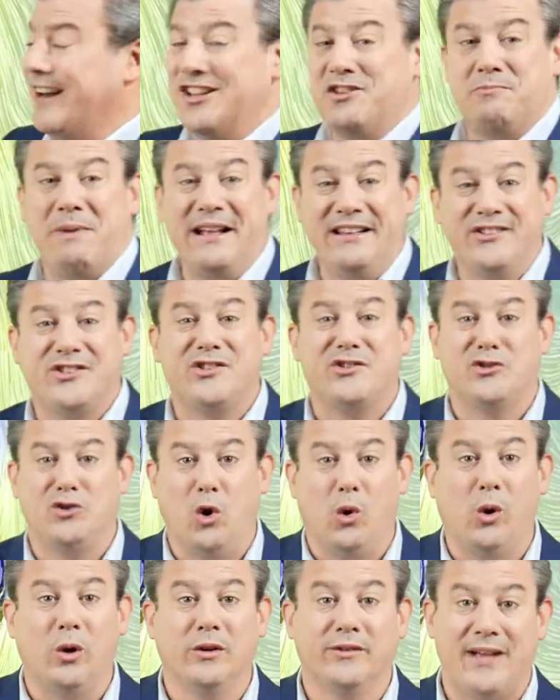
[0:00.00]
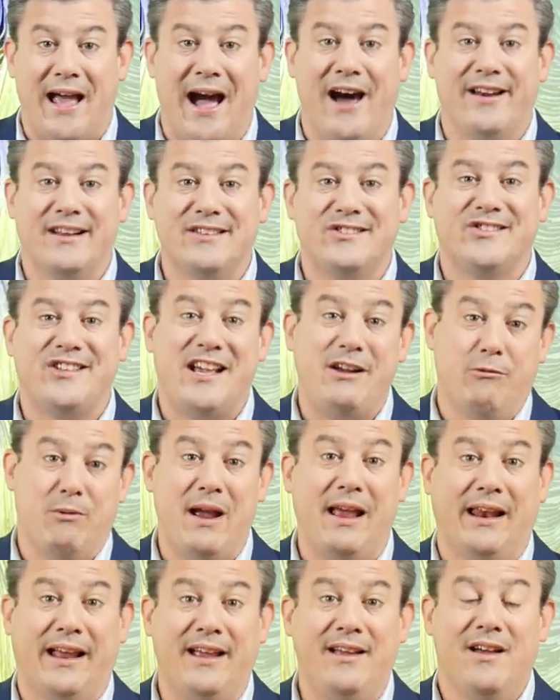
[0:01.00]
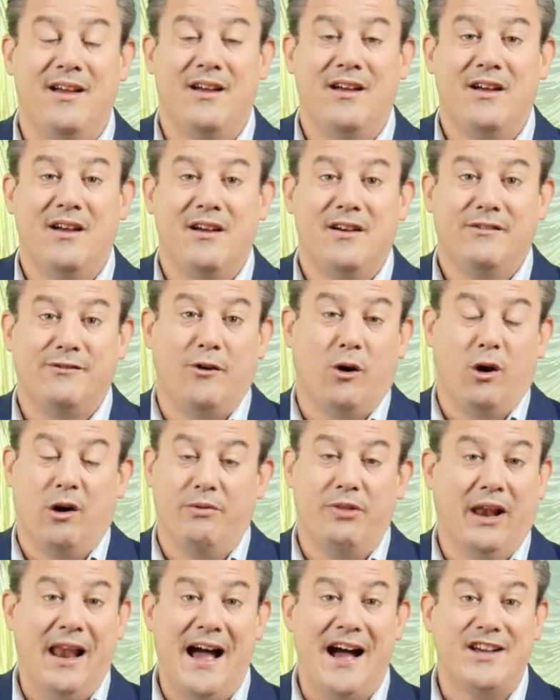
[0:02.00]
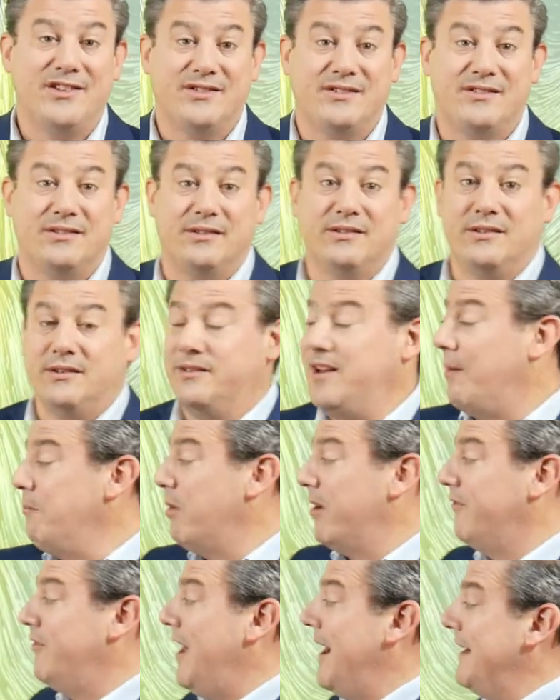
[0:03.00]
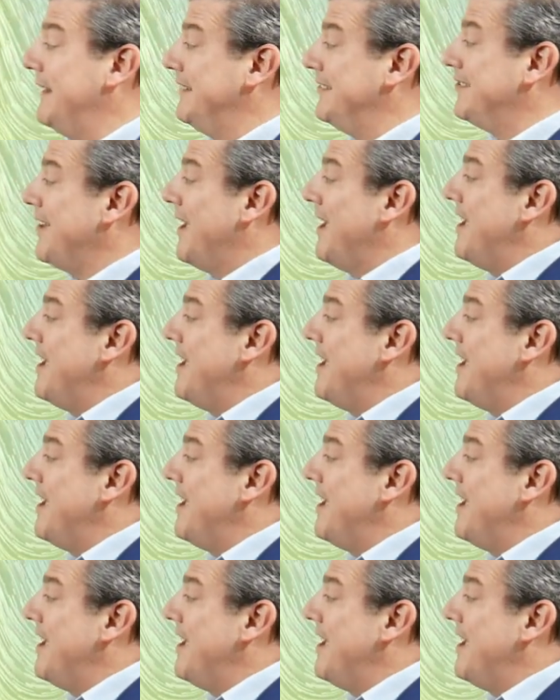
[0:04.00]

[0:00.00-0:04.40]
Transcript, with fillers: It's been stalled out at sea, really, for the last number of days.